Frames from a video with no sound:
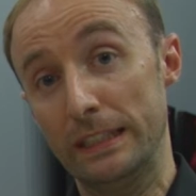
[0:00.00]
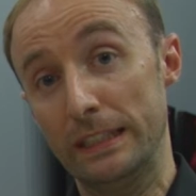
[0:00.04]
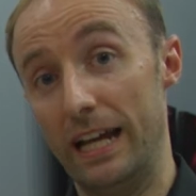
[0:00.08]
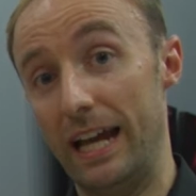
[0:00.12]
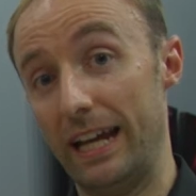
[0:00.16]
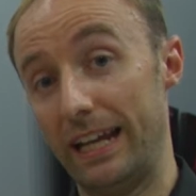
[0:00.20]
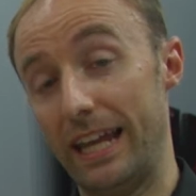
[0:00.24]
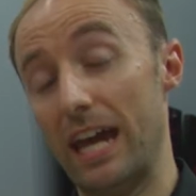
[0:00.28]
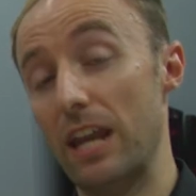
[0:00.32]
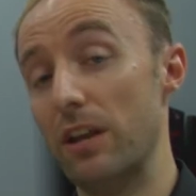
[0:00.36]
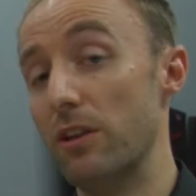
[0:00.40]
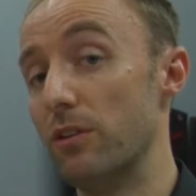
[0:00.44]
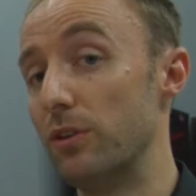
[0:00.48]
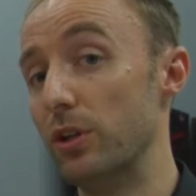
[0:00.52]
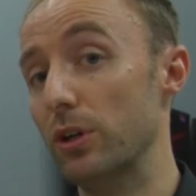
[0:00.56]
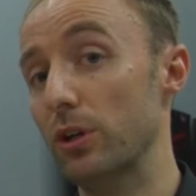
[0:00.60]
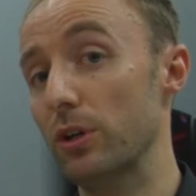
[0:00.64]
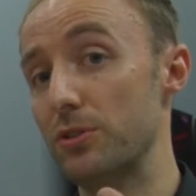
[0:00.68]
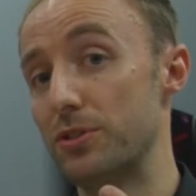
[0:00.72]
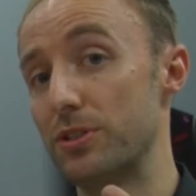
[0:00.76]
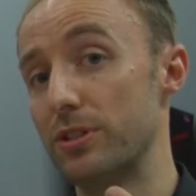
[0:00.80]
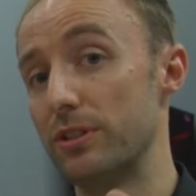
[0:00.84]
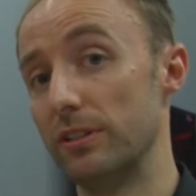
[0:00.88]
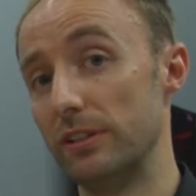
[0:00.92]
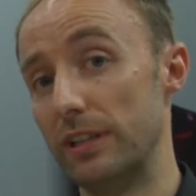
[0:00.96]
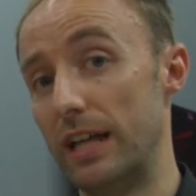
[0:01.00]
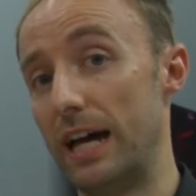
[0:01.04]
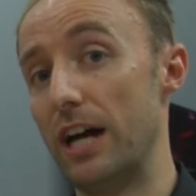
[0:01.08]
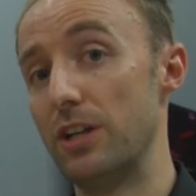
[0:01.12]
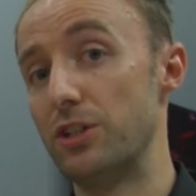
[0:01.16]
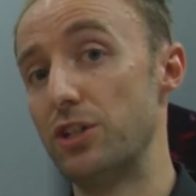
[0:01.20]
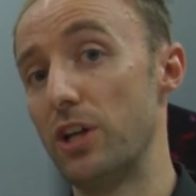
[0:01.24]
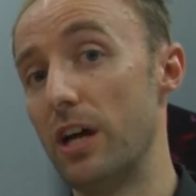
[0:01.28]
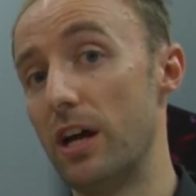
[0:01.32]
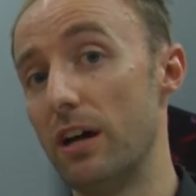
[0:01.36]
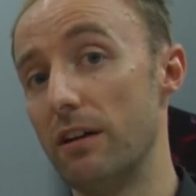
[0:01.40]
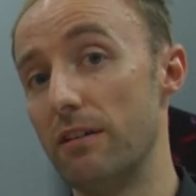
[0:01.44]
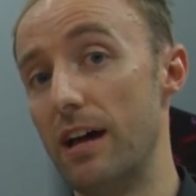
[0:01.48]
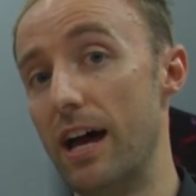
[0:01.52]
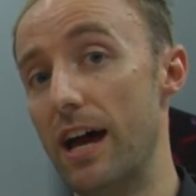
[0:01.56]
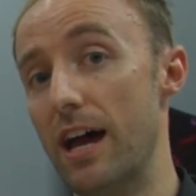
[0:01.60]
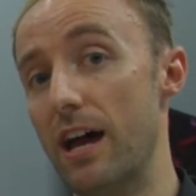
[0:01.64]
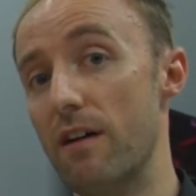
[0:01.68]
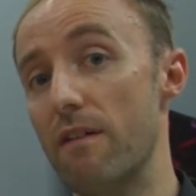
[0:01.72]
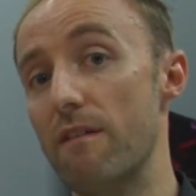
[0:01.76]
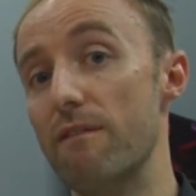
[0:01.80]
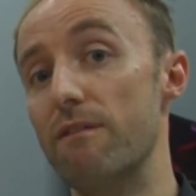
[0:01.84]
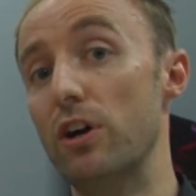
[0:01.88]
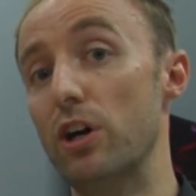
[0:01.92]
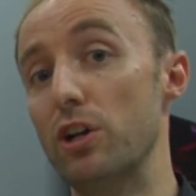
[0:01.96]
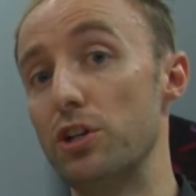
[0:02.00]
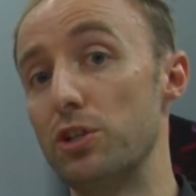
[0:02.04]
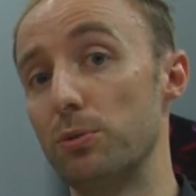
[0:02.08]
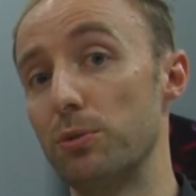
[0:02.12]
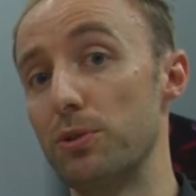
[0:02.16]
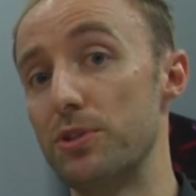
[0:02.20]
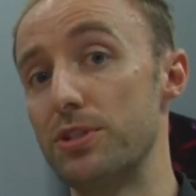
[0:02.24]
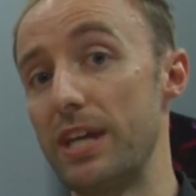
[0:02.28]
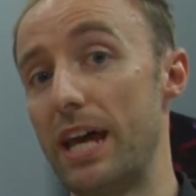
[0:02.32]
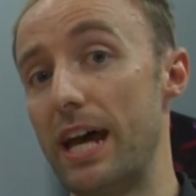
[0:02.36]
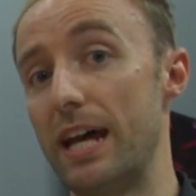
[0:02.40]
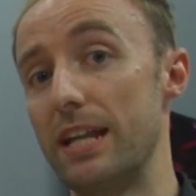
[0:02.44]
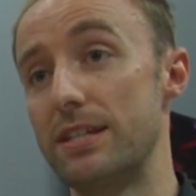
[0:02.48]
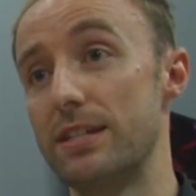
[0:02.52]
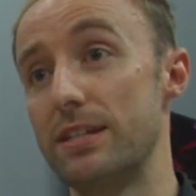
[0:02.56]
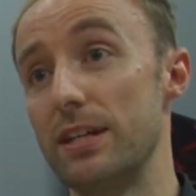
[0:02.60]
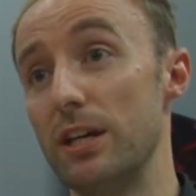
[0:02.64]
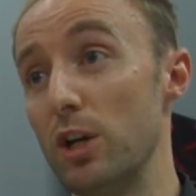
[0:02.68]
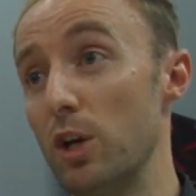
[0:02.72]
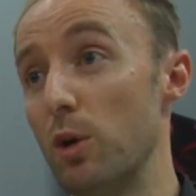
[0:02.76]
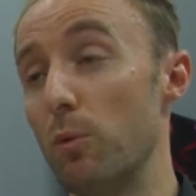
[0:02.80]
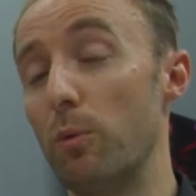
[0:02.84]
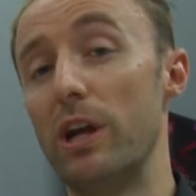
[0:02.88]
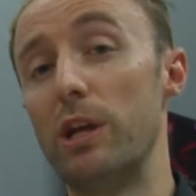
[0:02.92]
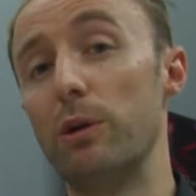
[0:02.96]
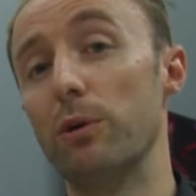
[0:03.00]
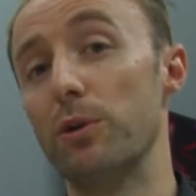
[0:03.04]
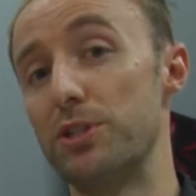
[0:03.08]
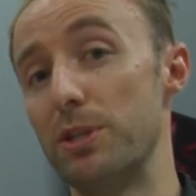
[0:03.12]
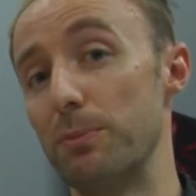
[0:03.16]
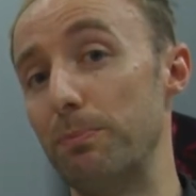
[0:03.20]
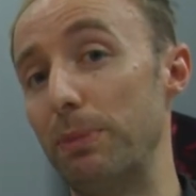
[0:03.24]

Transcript: again, those larger uh, virtual sets where you want to